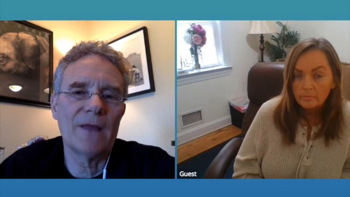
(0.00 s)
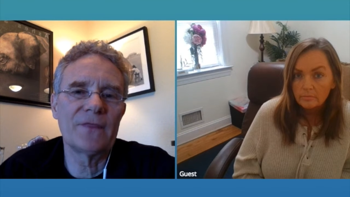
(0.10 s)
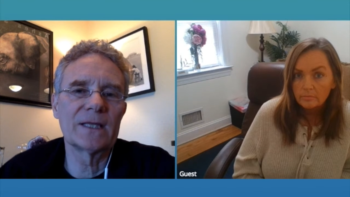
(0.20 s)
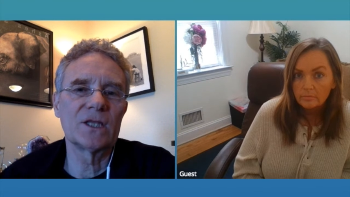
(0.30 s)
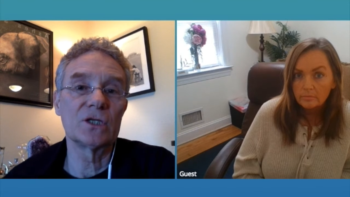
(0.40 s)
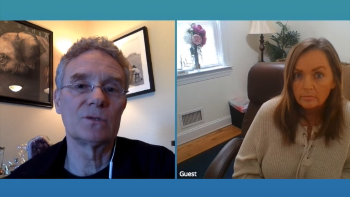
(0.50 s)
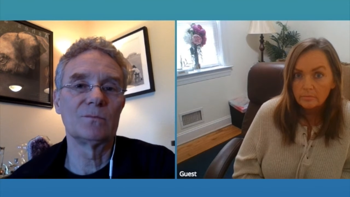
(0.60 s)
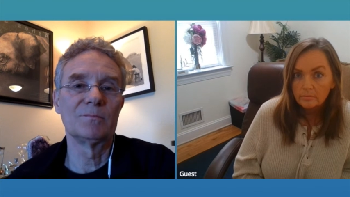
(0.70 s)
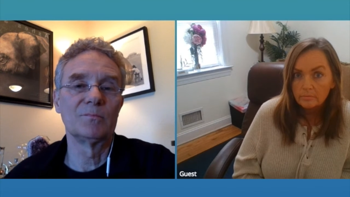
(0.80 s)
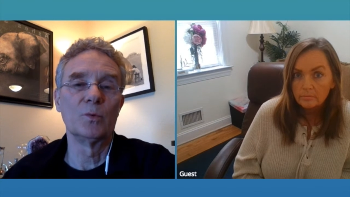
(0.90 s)
Speaker 1: think that
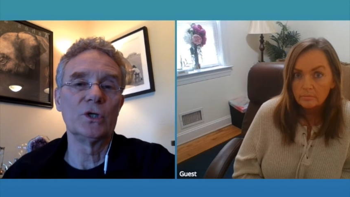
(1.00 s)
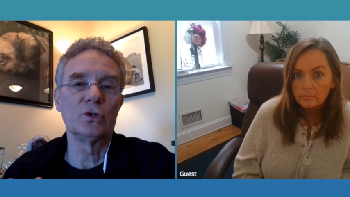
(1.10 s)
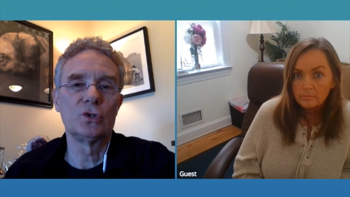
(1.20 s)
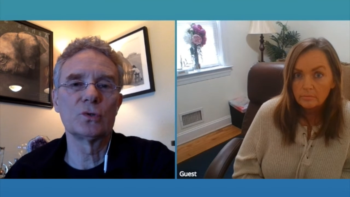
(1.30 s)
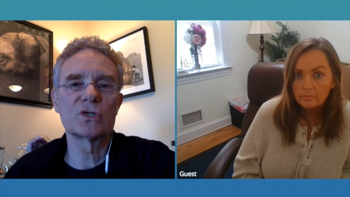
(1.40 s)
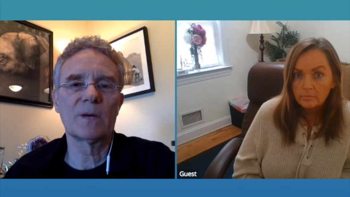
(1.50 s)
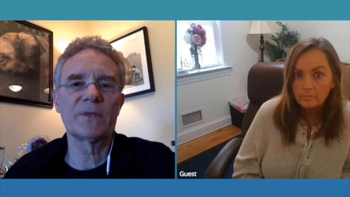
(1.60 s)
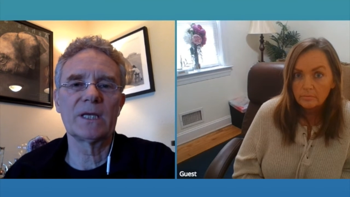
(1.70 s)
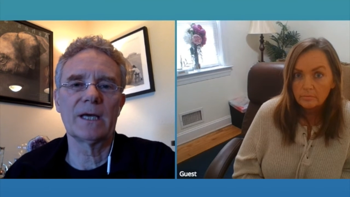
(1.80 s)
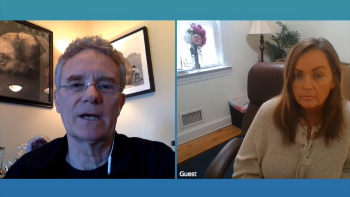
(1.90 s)
when you do
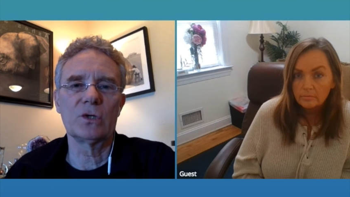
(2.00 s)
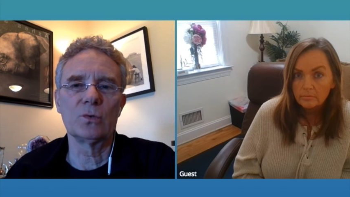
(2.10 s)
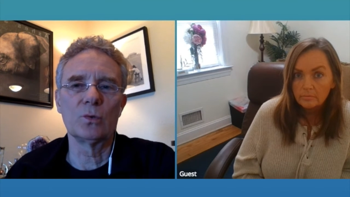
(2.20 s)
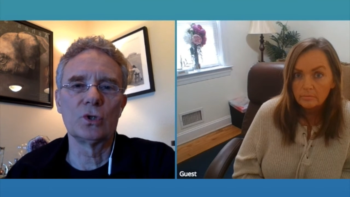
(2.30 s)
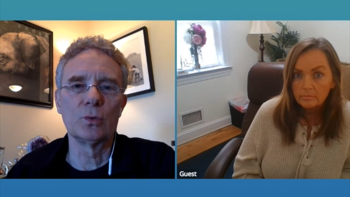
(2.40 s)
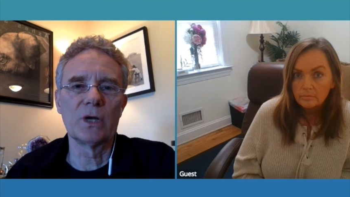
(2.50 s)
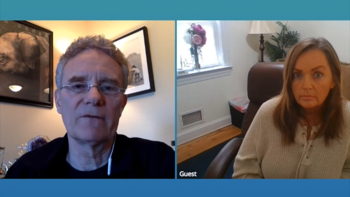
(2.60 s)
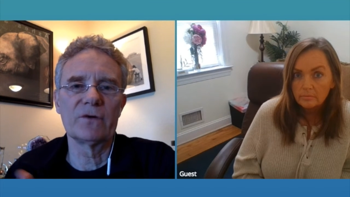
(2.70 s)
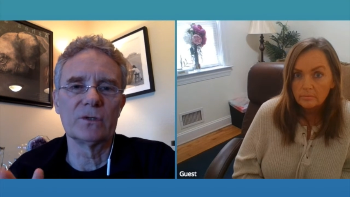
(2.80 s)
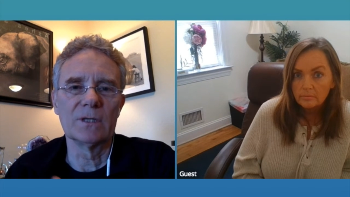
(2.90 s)
something, you got to do do
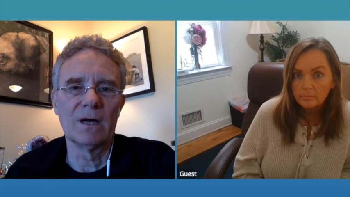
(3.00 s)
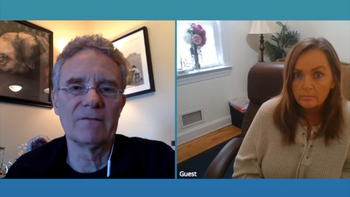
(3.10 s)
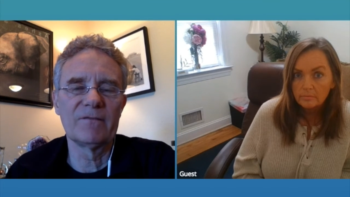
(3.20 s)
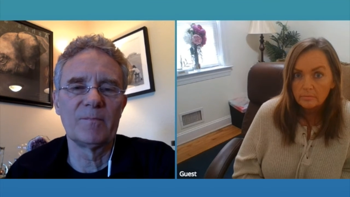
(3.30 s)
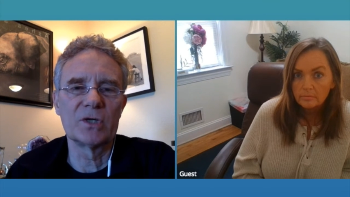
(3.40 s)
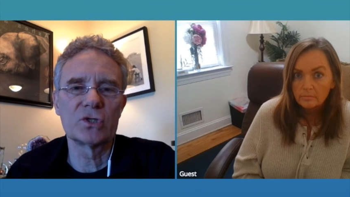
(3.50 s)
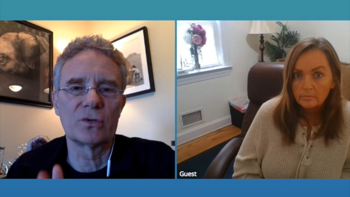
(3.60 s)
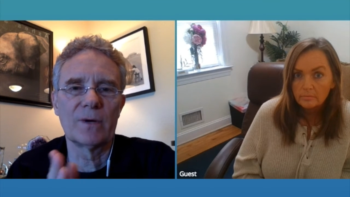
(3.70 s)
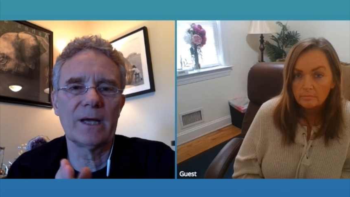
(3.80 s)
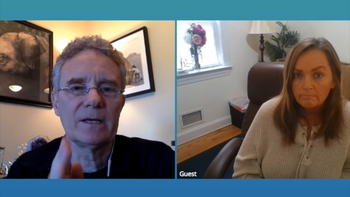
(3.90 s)
whatever you love. But you're
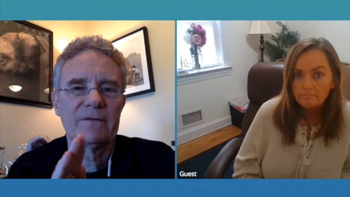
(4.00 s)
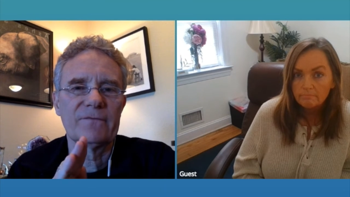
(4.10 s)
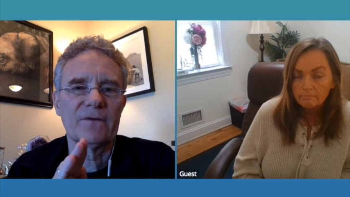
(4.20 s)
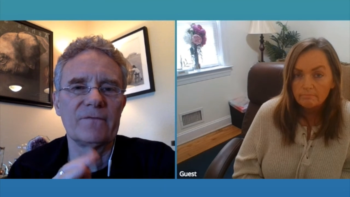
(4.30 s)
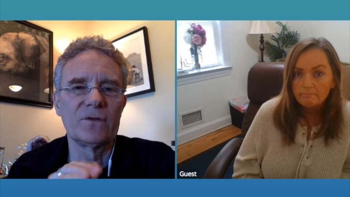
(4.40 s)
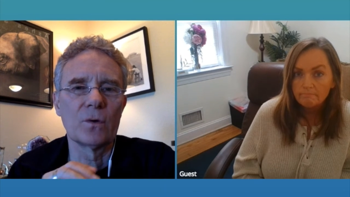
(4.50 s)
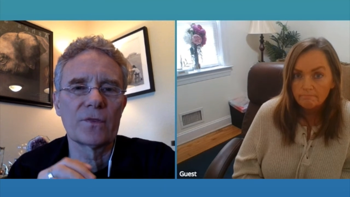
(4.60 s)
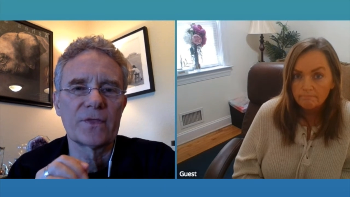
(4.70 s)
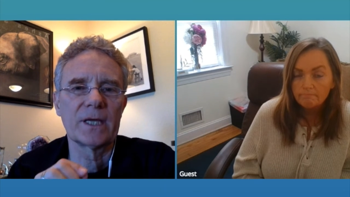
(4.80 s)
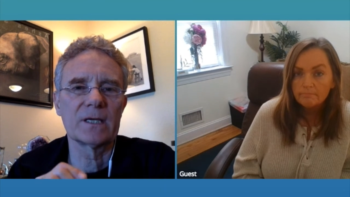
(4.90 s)
right. If if your
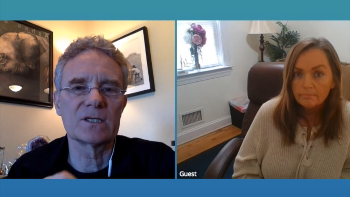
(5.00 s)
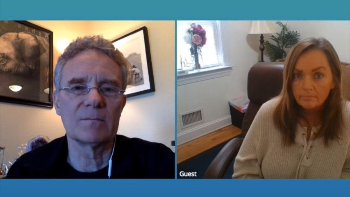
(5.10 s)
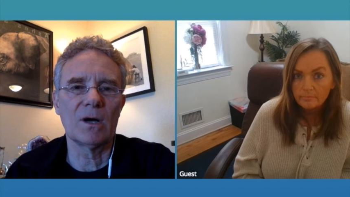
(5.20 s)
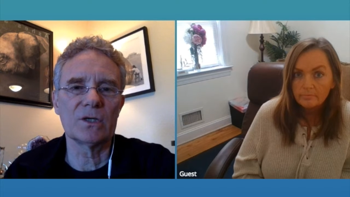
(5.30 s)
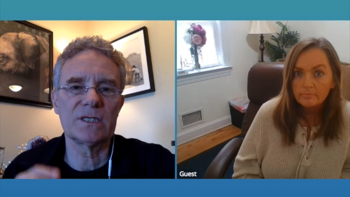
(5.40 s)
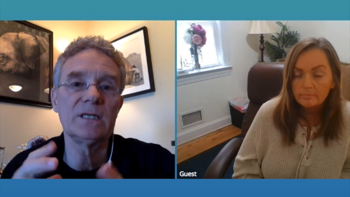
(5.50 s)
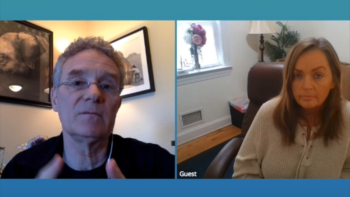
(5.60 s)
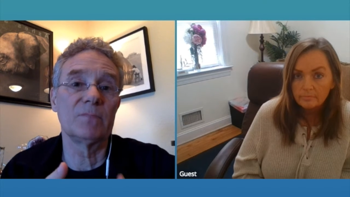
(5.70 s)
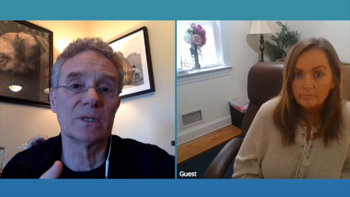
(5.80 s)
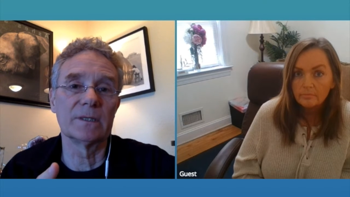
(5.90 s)
thing is about
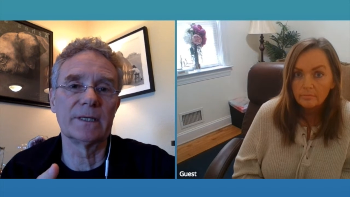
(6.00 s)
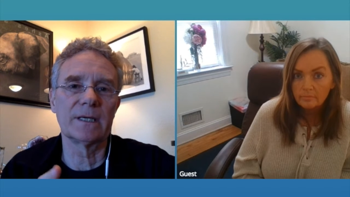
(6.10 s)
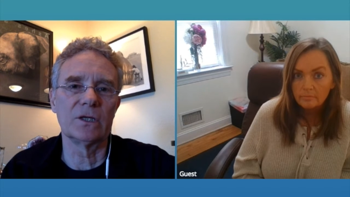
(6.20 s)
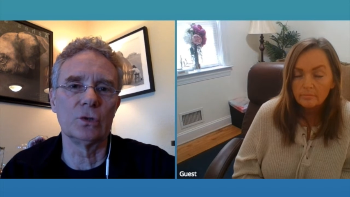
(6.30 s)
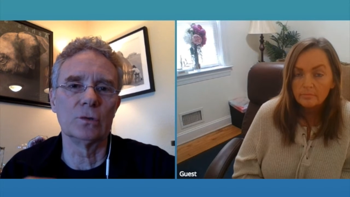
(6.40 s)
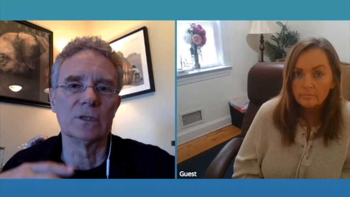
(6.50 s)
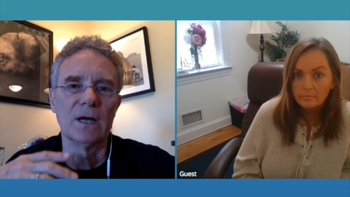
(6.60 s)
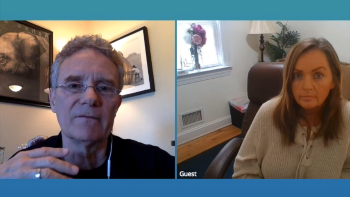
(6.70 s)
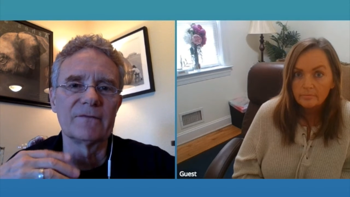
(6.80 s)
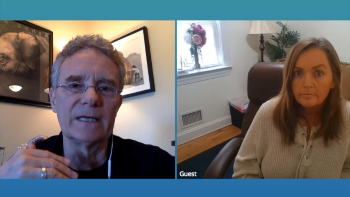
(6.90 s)
team building and you
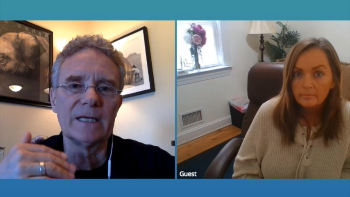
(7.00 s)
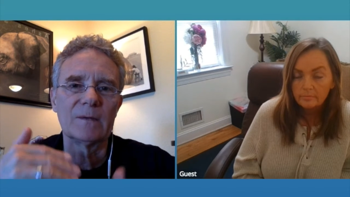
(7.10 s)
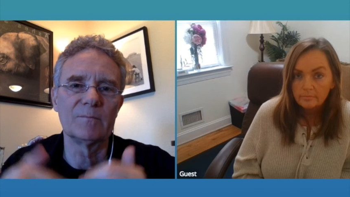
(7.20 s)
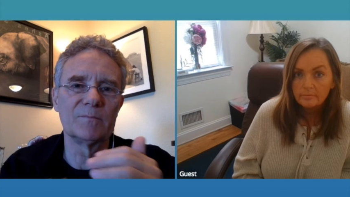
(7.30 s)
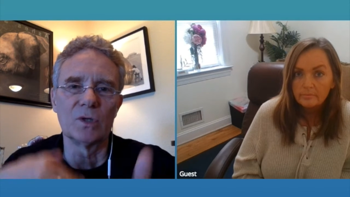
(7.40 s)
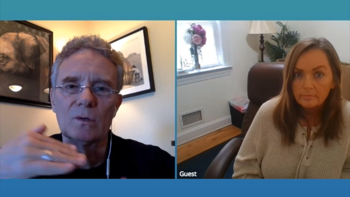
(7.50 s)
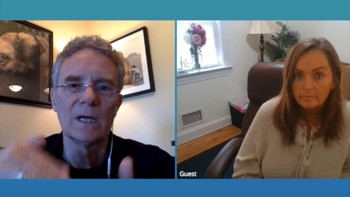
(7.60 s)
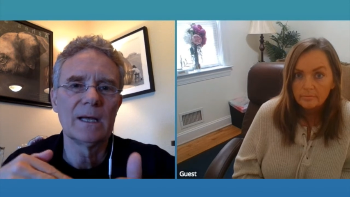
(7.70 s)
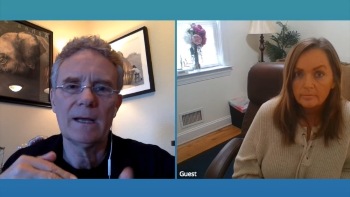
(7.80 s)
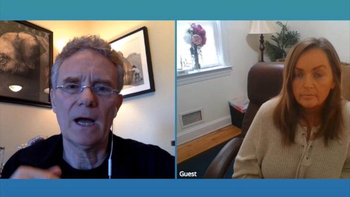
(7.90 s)
love getting you know
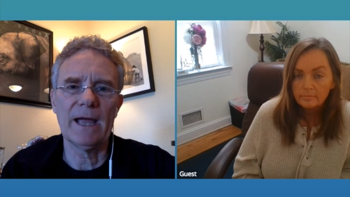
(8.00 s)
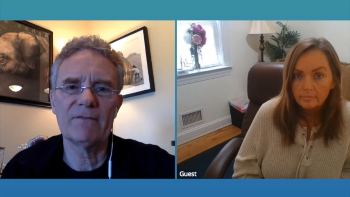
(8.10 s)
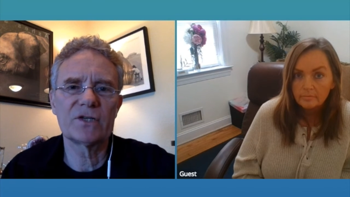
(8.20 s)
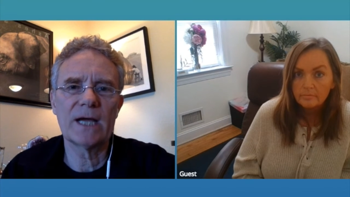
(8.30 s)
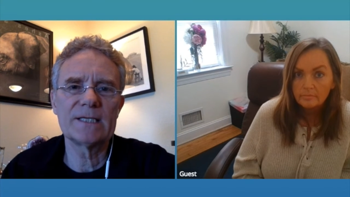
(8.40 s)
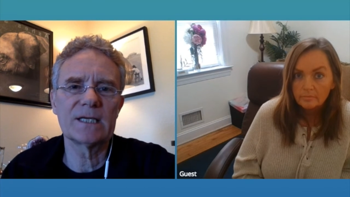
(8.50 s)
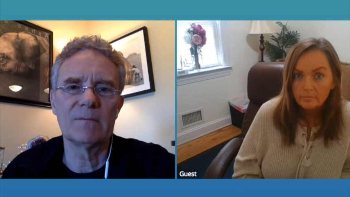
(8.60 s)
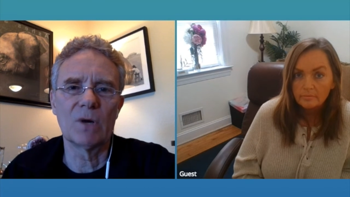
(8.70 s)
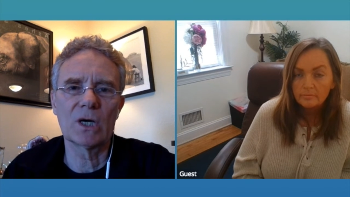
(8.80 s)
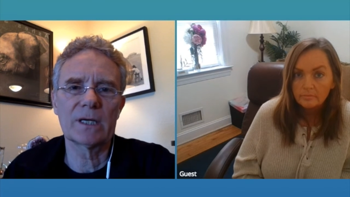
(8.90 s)
advertising and
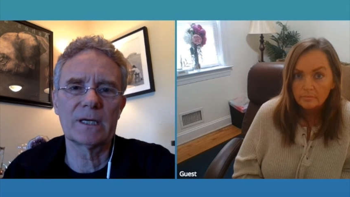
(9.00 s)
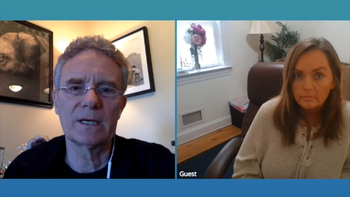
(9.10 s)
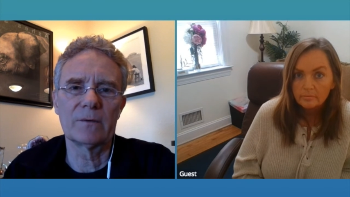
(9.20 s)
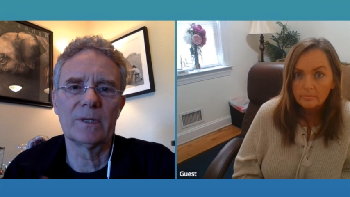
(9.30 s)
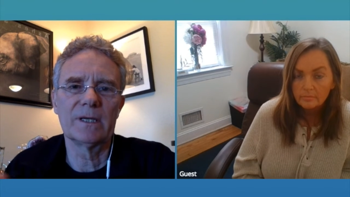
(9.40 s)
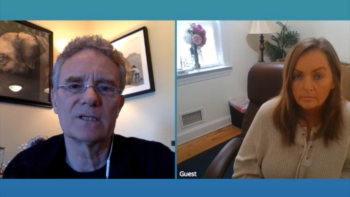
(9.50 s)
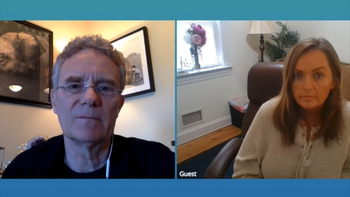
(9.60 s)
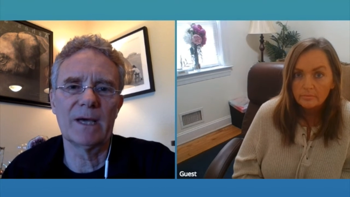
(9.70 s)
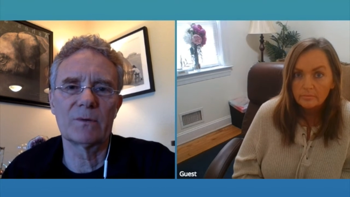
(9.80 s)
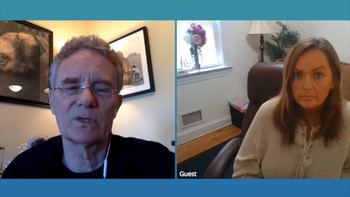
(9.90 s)
marketing, and it really doesn't
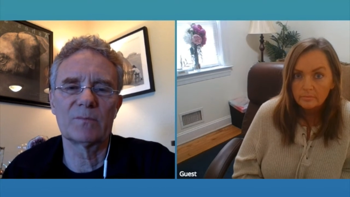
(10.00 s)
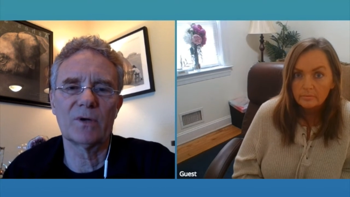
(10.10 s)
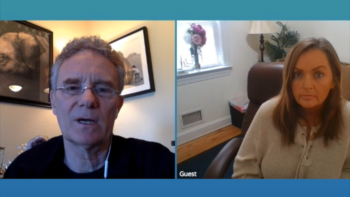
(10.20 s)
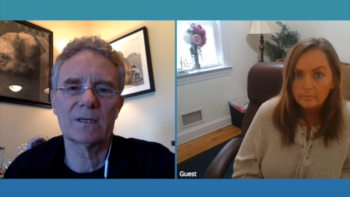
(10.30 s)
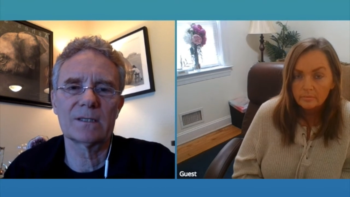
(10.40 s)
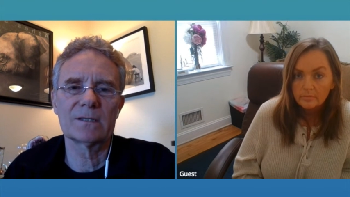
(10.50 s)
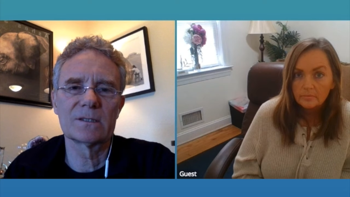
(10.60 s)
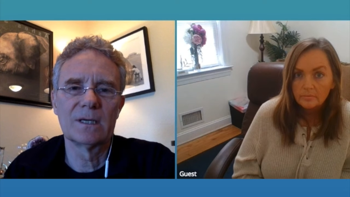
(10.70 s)
matter what the product is.